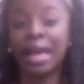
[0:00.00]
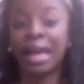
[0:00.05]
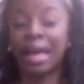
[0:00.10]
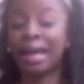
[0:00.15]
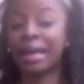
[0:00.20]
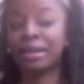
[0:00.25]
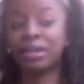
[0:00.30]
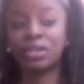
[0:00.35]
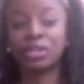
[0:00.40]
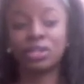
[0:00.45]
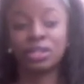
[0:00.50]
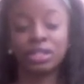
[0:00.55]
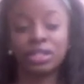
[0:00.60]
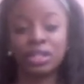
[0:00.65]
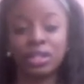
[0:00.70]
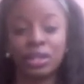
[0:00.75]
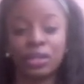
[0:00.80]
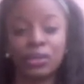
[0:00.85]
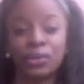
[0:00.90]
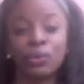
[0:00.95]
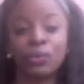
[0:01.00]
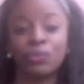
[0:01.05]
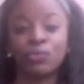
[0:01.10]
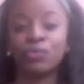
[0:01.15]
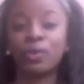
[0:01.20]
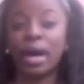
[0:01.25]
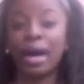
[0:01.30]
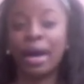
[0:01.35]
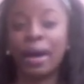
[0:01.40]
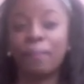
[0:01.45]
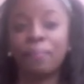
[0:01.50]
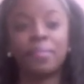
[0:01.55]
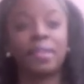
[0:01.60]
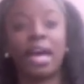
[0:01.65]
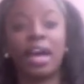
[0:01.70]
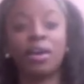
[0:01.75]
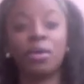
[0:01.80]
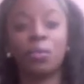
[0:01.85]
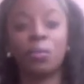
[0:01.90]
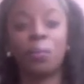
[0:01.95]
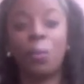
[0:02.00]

And Rob not